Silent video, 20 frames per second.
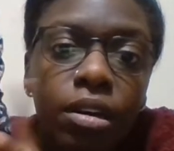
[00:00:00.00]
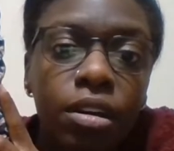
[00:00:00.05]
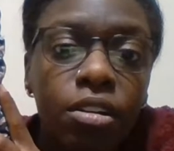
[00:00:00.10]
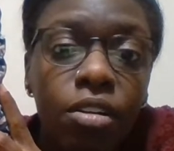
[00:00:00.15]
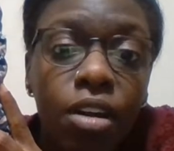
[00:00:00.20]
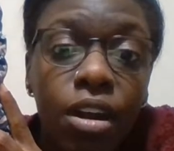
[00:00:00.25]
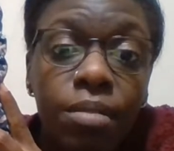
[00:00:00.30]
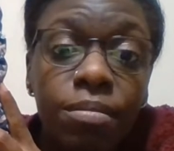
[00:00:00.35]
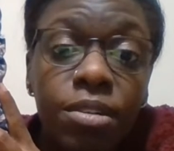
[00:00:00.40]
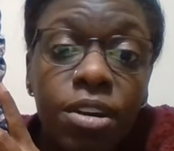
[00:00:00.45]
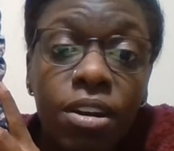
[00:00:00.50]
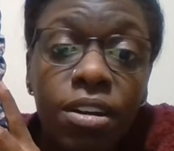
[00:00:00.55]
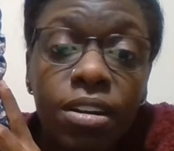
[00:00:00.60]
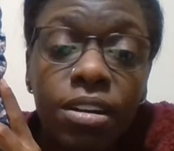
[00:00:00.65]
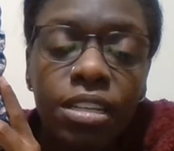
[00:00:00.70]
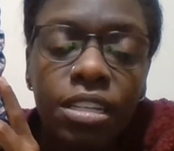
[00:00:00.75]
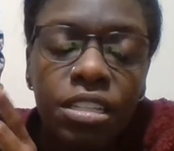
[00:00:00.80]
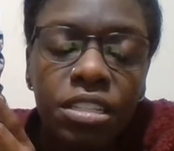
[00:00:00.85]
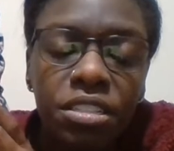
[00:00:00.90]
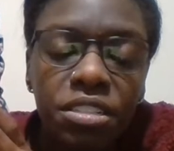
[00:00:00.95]
Grime
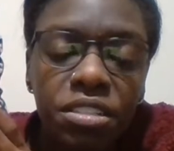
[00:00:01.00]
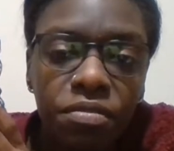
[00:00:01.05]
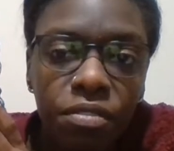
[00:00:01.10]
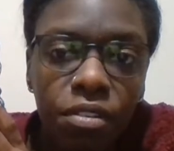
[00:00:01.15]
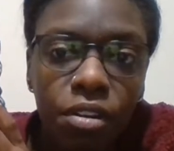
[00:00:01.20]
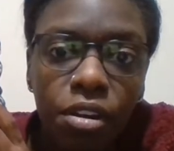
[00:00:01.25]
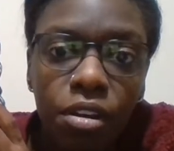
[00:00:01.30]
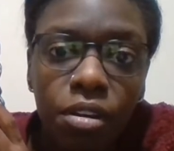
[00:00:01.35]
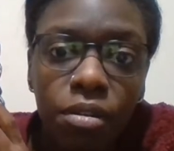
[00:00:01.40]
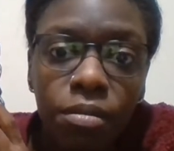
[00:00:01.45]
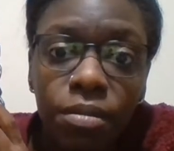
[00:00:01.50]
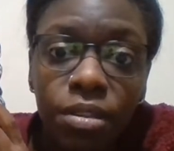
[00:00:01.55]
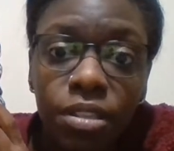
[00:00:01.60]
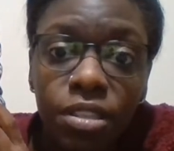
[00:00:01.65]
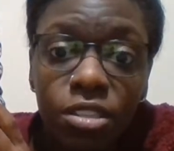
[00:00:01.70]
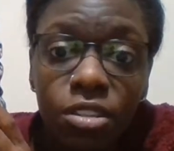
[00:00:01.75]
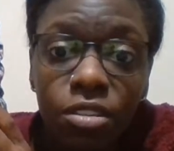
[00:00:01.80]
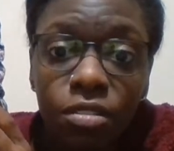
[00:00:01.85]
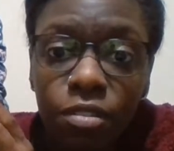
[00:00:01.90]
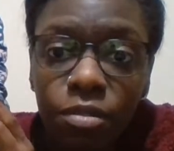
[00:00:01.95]
Guard is from
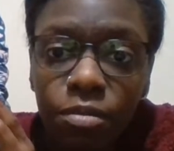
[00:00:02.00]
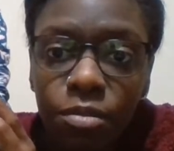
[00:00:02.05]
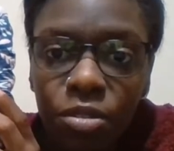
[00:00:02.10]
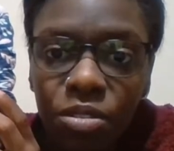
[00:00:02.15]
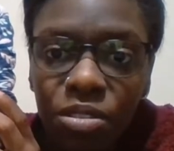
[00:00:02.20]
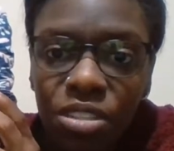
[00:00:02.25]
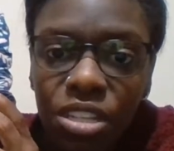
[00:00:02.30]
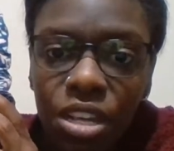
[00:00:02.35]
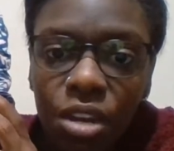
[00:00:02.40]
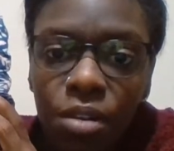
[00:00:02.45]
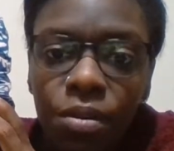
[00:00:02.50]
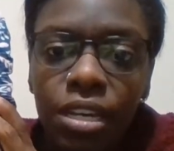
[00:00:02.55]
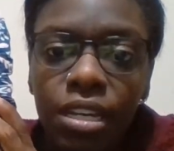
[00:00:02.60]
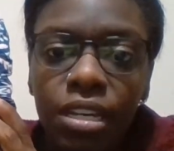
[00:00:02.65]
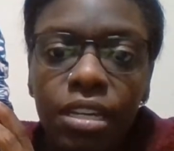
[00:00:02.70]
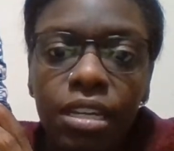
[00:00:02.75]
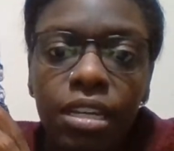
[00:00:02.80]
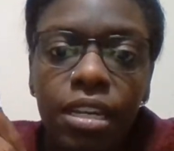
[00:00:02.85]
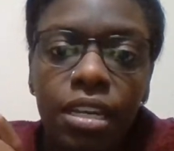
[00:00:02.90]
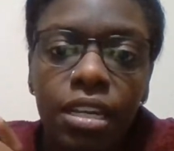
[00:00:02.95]
Silver Moon
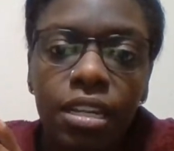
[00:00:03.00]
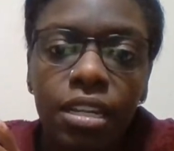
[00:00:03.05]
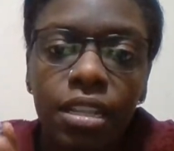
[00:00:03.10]
Sewing.